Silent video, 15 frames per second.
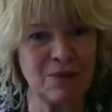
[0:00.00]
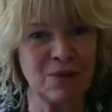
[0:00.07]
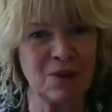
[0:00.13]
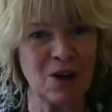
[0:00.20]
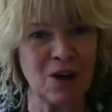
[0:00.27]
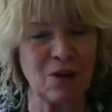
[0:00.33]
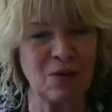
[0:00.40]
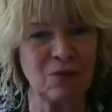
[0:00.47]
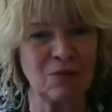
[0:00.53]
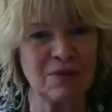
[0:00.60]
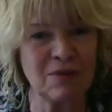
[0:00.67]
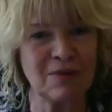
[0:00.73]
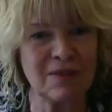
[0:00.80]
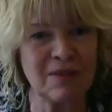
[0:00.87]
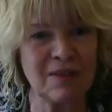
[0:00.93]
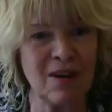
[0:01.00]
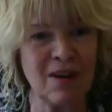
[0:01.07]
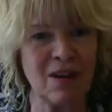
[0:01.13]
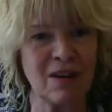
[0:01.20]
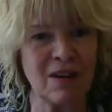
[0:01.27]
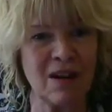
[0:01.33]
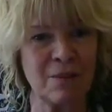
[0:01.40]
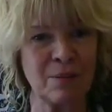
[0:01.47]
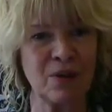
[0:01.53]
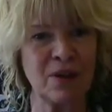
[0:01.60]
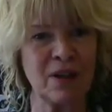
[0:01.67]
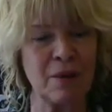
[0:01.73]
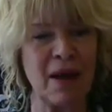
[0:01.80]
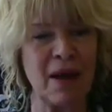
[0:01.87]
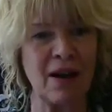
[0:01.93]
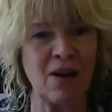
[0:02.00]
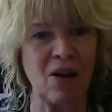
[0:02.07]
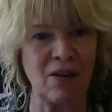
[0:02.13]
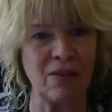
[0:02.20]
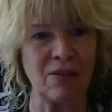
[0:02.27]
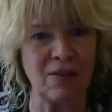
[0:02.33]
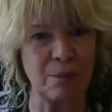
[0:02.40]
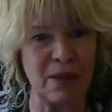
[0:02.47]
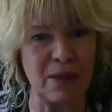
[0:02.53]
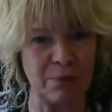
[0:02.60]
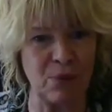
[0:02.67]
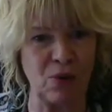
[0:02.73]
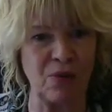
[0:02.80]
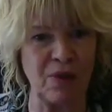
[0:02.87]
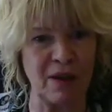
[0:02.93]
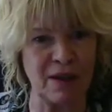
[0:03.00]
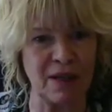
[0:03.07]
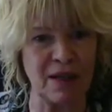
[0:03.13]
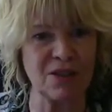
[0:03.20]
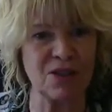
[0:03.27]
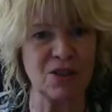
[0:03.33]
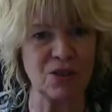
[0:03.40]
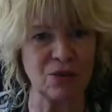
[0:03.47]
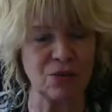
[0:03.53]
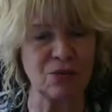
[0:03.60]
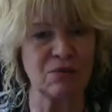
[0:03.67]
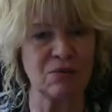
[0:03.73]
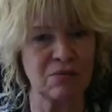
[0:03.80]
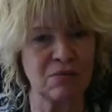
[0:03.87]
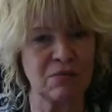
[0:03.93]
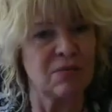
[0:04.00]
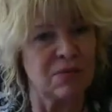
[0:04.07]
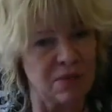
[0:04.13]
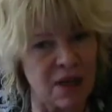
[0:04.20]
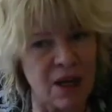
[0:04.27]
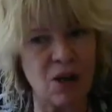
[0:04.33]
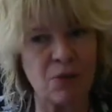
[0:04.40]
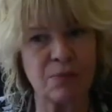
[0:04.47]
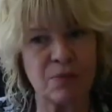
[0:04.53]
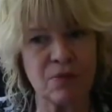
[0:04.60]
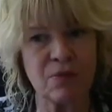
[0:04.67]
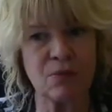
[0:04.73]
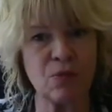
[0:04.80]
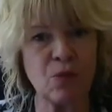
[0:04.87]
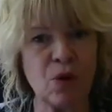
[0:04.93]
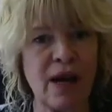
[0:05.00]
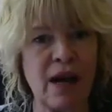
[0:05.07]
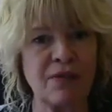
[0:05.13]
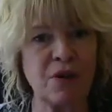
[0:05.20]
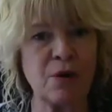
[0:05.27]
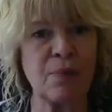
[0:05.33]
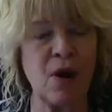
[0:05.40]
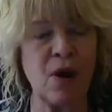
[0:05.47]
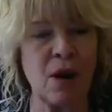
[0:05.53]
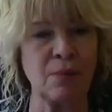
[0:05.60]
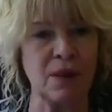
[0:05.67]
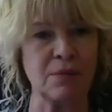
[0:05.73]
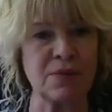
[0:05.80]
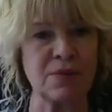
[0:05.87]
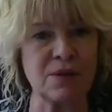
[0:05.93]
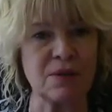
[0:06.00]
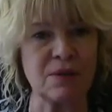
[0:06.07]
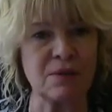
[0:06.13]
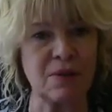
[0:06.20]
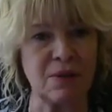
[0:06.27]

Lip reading: you know, not putting it back on the people that need to help work out their problems.